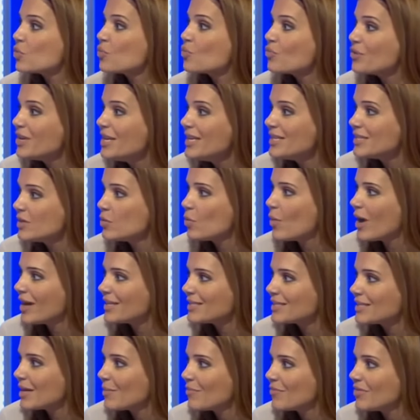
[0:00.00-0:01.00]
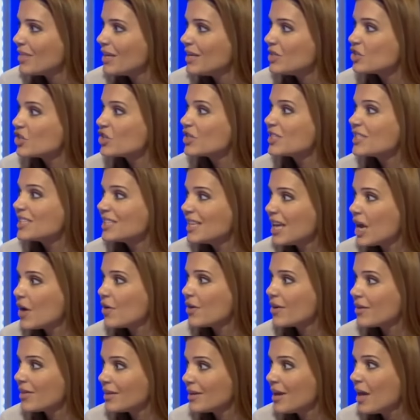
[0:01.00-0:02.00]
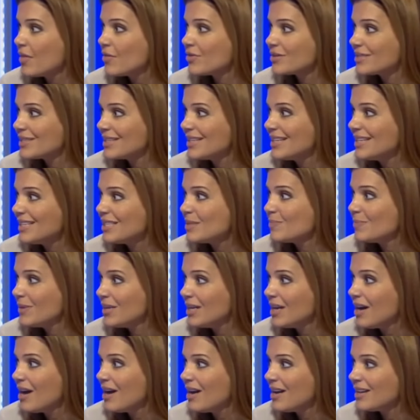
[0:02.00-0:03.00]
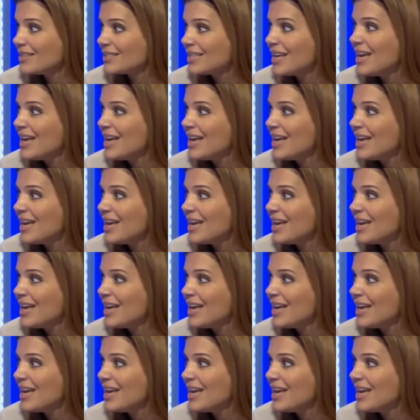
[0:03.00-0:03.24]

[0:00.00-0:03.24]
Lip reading: reason why some things are scarier than others, and it is because